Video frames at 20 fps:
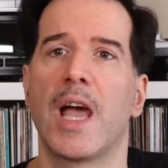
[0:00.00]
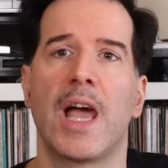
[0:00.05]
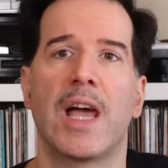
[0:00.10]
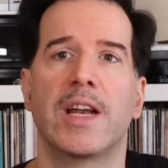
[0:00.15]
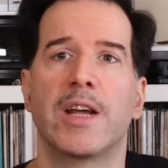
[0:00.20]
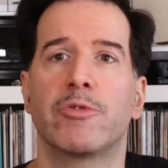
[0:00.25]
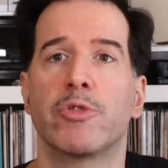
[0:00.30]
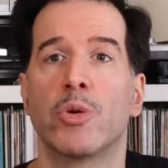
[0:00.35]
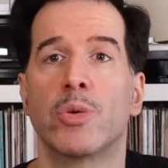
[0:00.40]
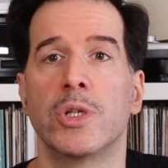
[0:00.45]

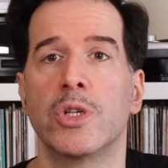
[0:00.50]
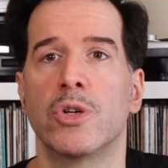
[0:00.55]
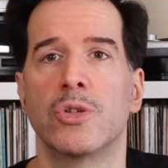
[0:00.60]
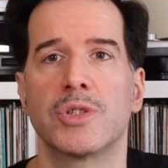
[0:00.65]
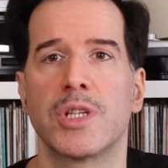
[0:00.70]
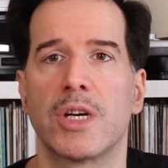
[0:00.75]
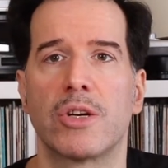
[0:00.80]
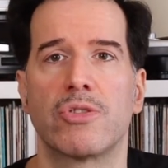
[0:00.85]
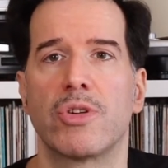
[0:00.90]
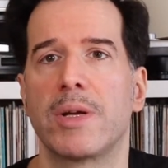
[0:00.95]
and everyone
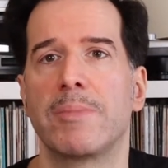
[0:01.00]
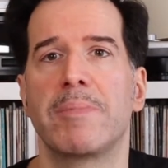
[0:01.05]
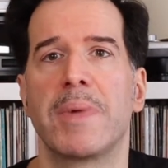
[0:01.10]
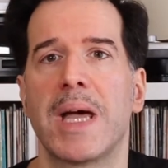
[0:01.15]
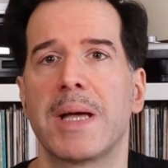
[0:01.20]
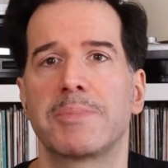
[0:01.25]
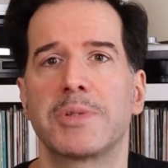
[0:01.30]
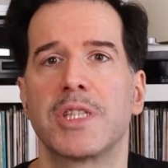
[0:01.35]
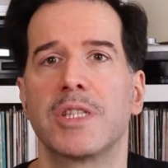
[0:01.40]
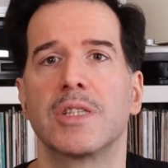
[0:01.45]
knows how great
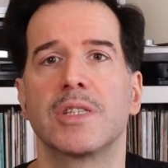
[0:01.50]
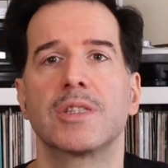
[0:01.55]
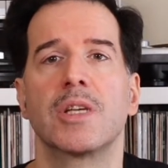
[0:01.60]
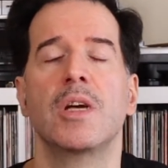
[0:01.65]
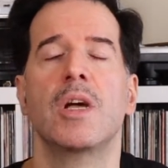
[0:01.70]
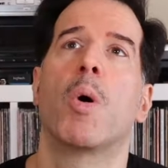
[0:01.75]
Maps is.